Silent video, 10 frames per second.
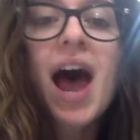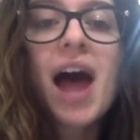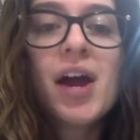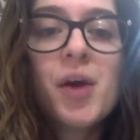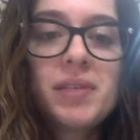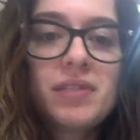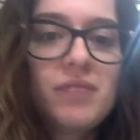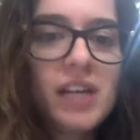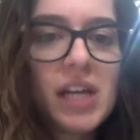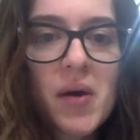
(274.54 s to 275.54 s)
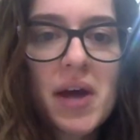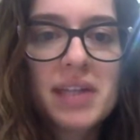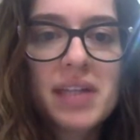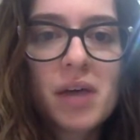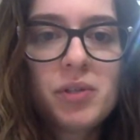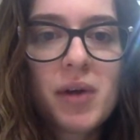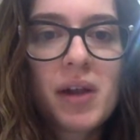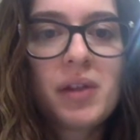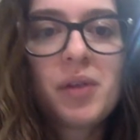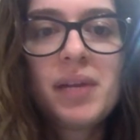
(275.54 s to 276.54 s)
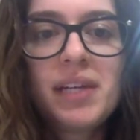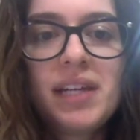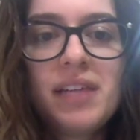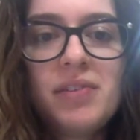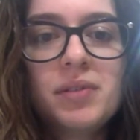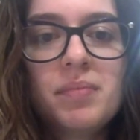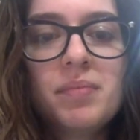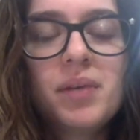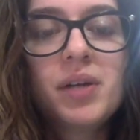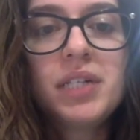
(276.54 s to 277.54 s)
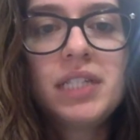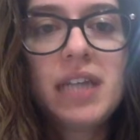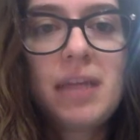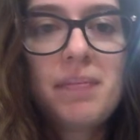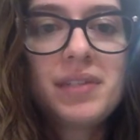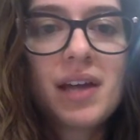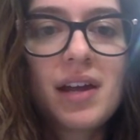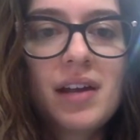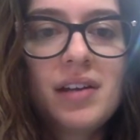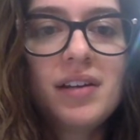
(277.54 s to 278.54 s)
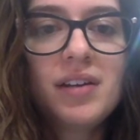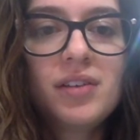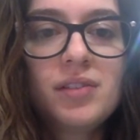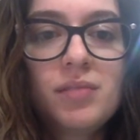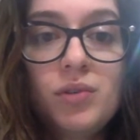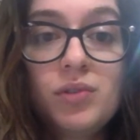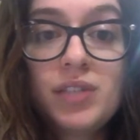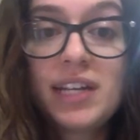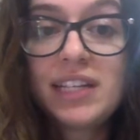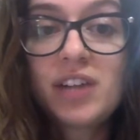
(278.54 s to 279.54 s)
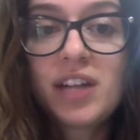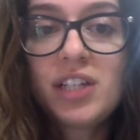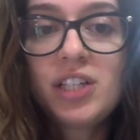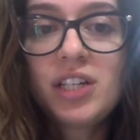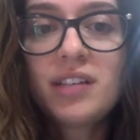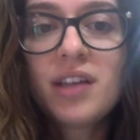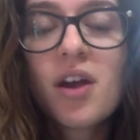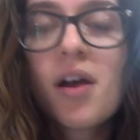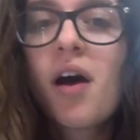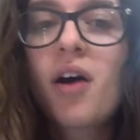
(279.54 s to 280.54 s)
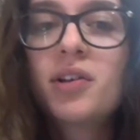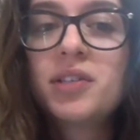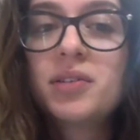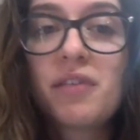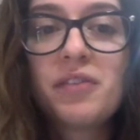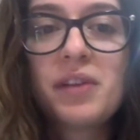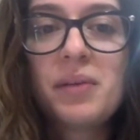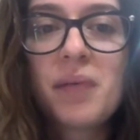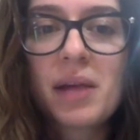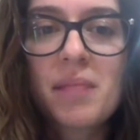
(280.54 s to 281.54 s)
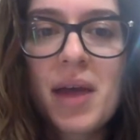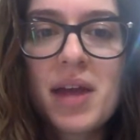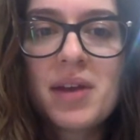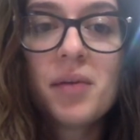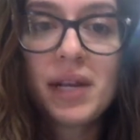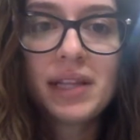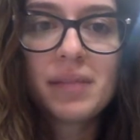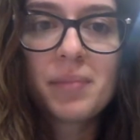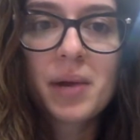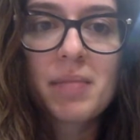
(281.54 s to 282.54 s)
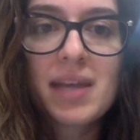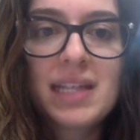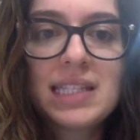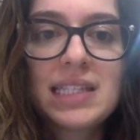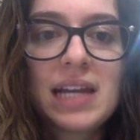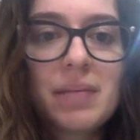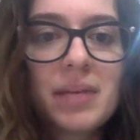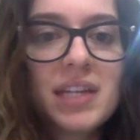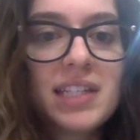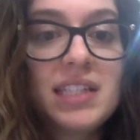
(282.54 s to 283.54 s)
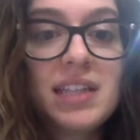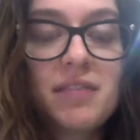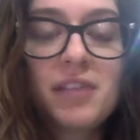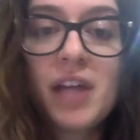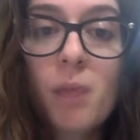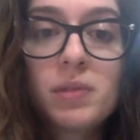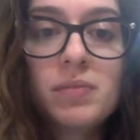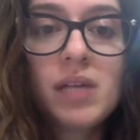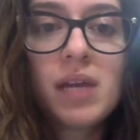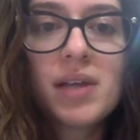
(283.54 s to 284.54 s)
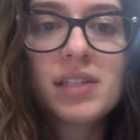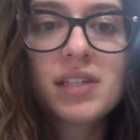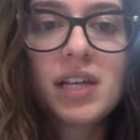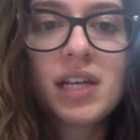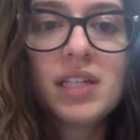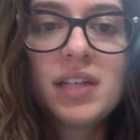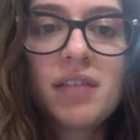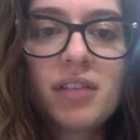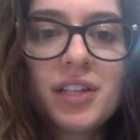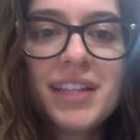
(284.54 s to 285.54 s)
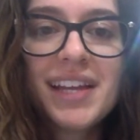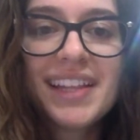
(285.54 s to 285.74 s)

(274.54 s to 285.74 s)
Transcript: I hope this video has helped you out a little bit and gave you some good tips on some new study strategies. Also, definitely recommend reading the book Make It Stick because it has definitely helped me in my studying endeavors.